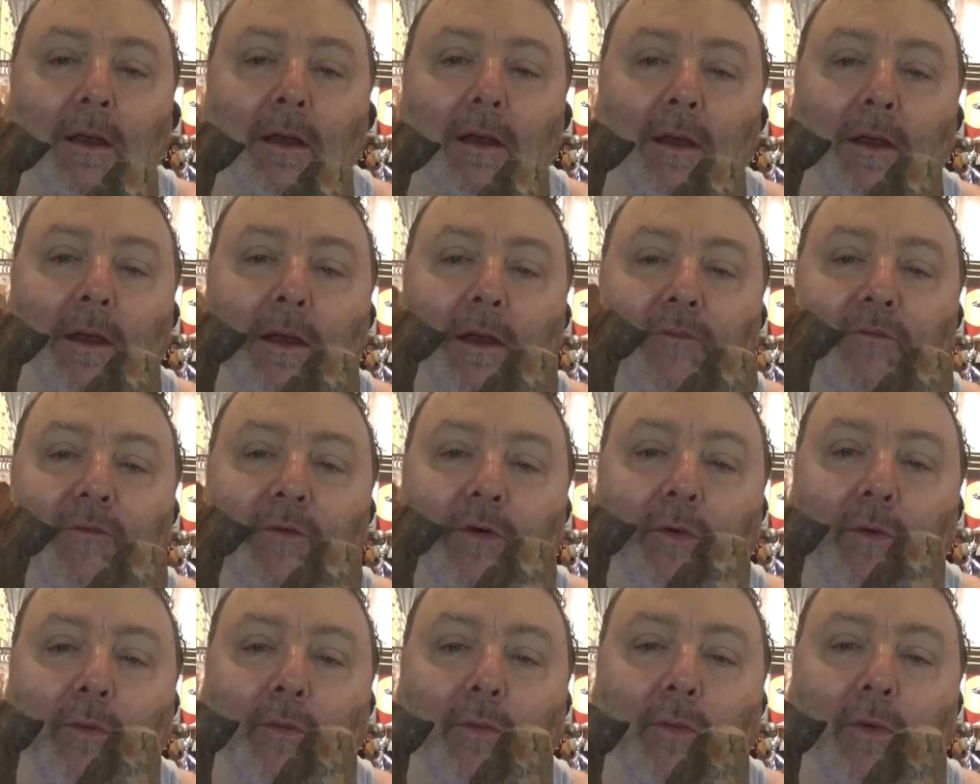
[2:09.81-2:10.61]
If you're
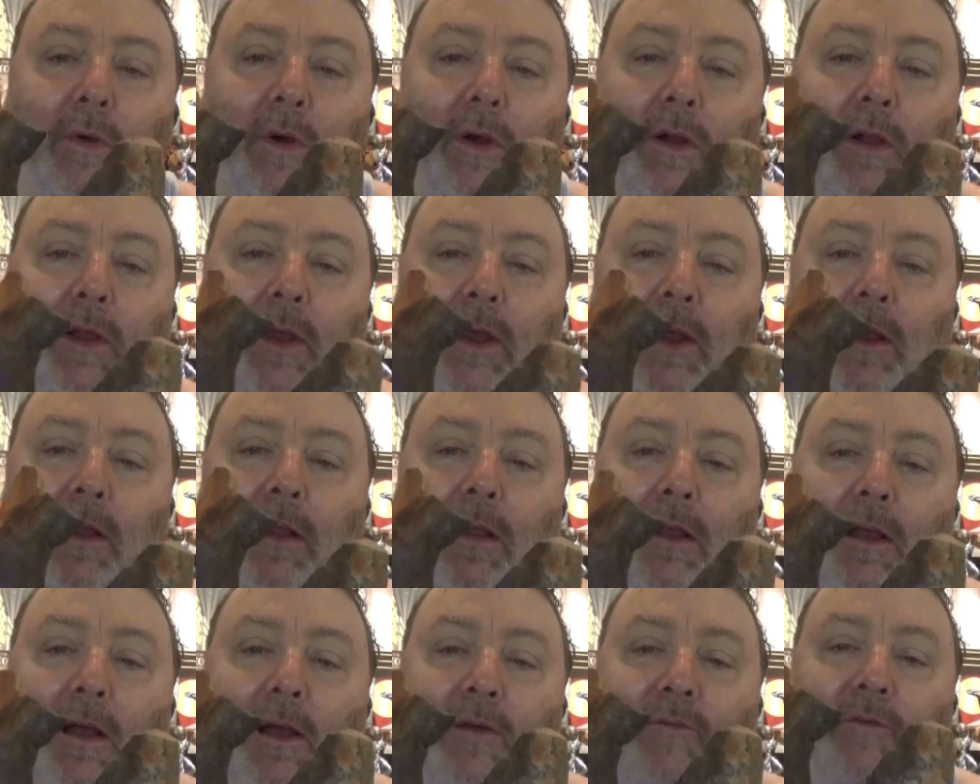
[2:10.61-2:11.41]
really
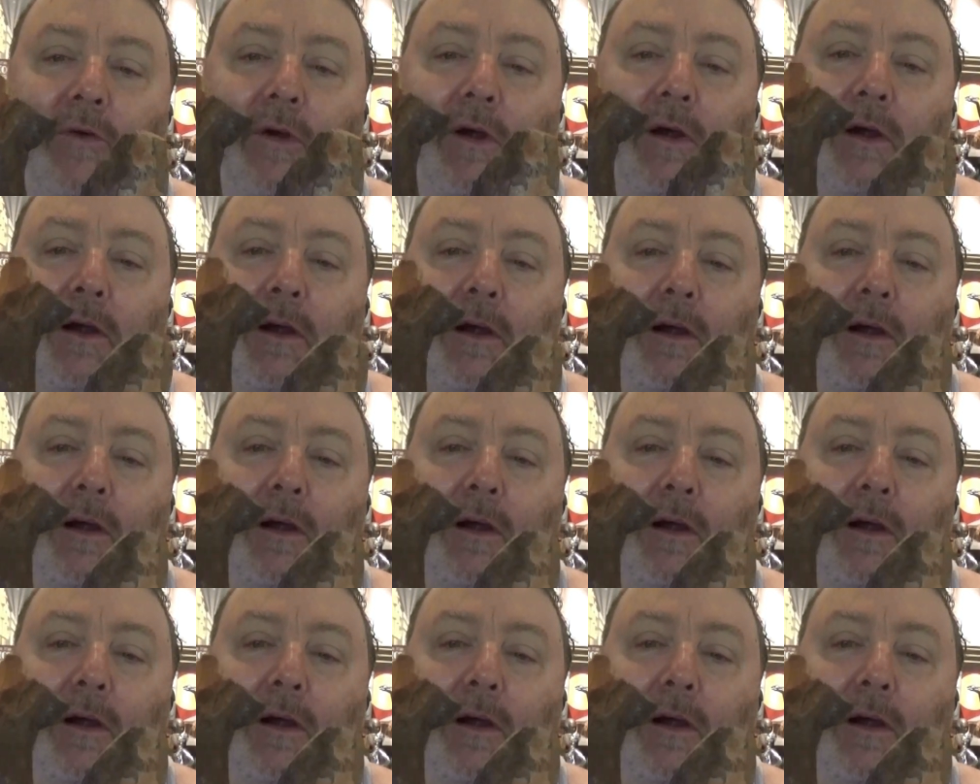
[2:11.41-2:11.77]
clever,